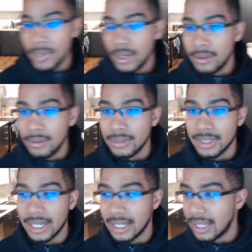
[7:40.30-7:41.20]
Boom,
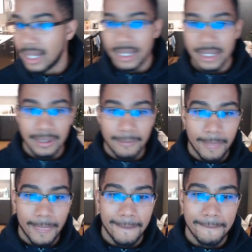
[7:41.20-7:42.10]
shakalaka.
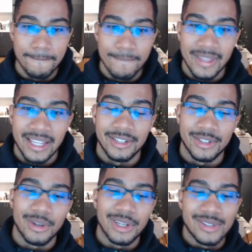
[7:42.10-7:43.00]

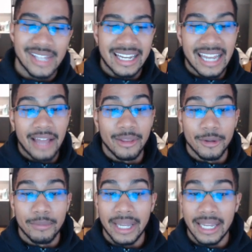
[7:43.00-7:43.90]
And so here's that
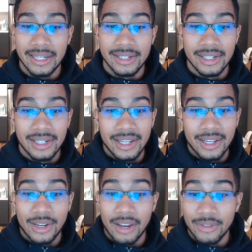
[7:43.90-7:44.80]
download page.
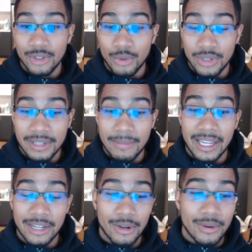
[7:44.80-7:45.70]
You have the choice to
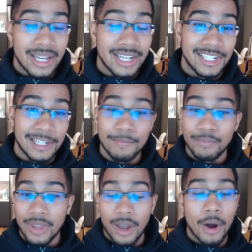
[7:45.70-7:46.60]
make a
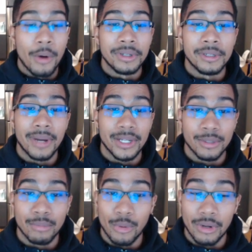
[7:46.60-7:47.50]
donation always about
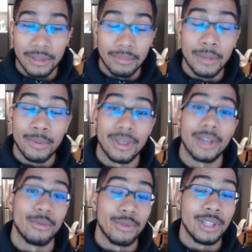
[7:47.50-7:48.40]
supporting the people
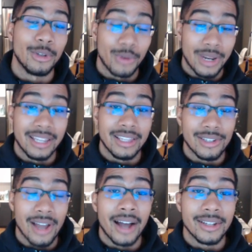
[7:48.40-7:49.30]
that are really creating
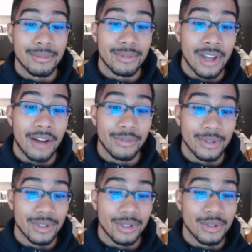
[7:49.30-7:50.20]
these awesome
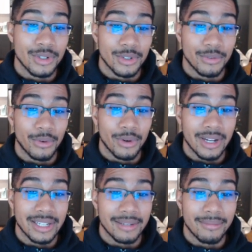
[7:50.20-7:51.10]
software solutions
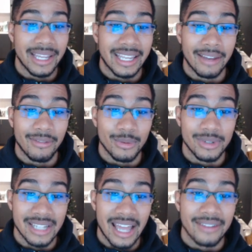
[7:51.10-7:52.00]
for us and making
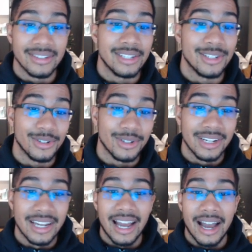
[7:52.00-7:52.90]
everyone's lives
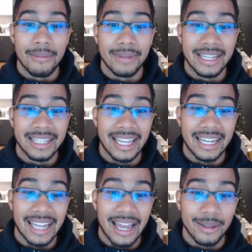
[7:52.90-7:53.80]
easier. I'm going to hit
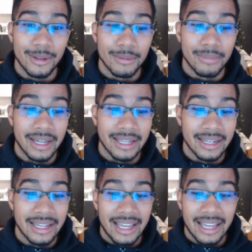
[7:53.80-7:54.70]
that download
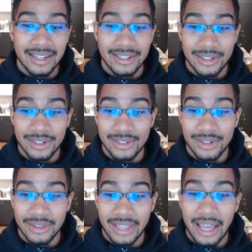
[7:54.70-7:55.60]
button and it's going to
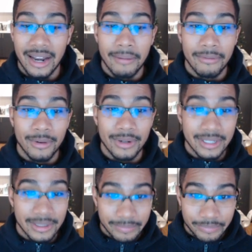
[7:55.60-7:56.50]
start that up for
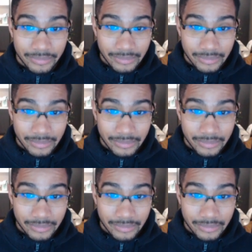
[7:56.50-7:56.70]
us.